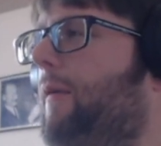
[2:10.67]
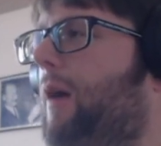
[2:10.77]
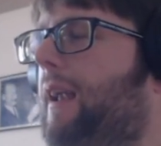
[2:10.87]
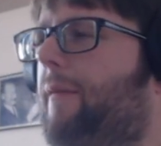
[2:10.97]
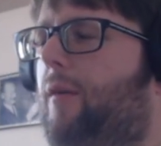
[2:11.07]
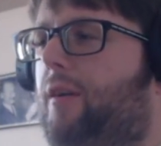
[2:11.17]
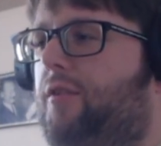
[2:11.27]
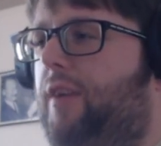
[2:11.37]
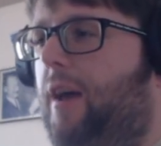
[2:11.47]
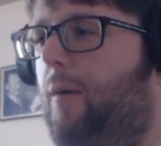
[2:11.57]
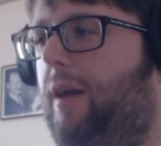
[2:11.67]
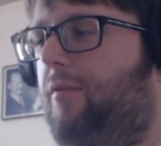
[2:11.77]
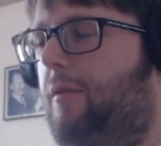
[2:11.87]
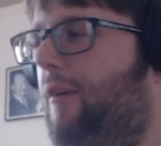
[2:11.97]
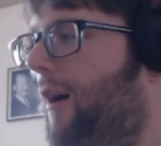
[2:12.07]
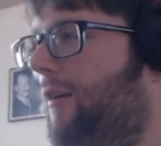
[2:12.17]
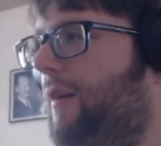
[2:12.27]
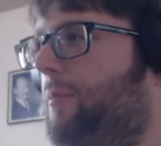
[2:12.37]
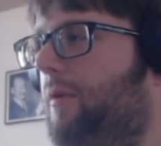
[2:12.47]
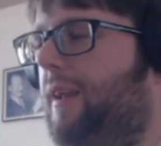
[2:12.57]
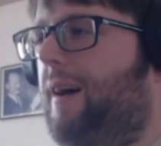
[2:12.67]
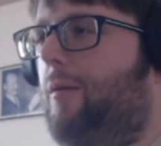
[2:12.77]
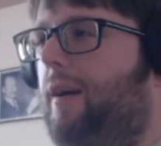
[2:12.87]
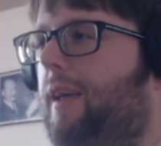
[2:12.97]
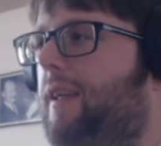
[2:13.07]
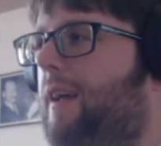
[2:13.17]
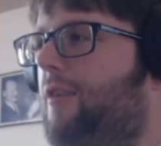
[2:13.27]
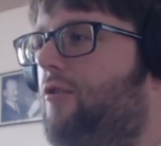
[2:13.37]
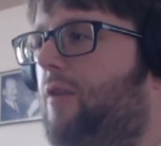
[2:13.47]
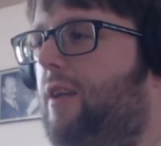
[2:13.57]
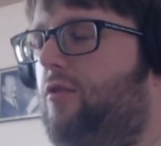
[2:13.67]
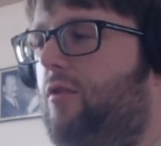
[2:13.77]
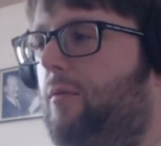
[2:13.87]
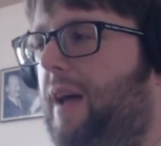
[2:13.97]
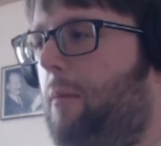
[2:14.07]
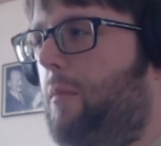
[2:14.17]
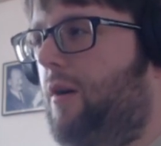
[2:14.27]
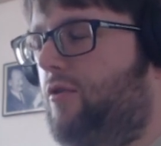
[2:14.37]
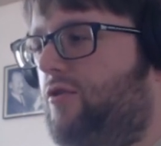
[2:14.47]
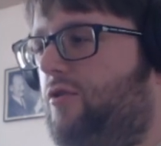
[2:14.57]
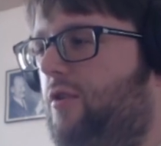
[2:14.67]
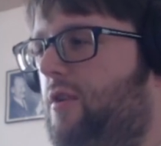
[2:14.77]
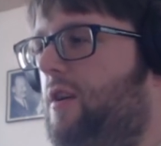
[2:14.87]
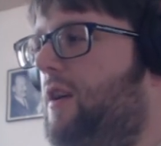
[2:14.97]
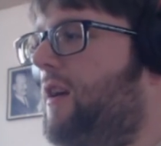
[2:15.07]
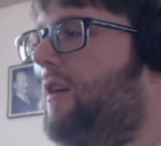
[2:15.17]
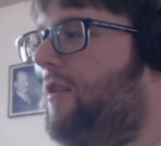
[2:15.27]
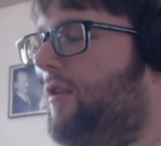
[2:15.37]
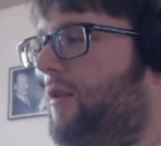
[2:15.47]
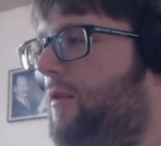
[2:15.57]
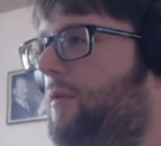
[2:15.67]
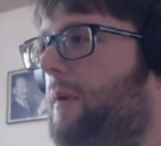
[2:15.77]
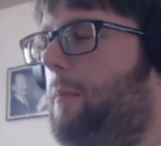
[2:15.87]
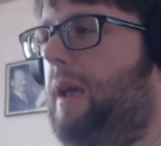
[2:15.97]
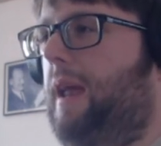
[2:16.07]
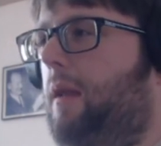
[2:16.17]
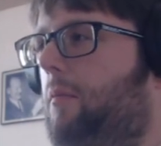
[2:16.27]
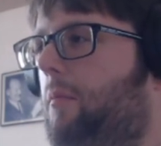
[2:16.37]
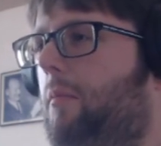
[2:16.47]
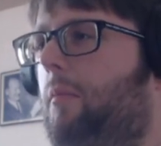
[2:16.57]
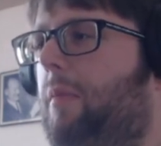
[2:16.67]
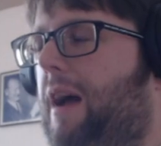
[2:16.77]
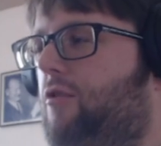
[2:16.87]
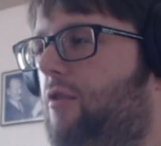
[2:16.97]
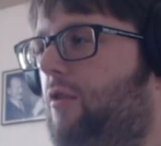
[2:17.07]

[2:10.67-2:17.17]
want to stay away for long, let's put it that way. I enjoy it too damn much. You know, it's my main passionate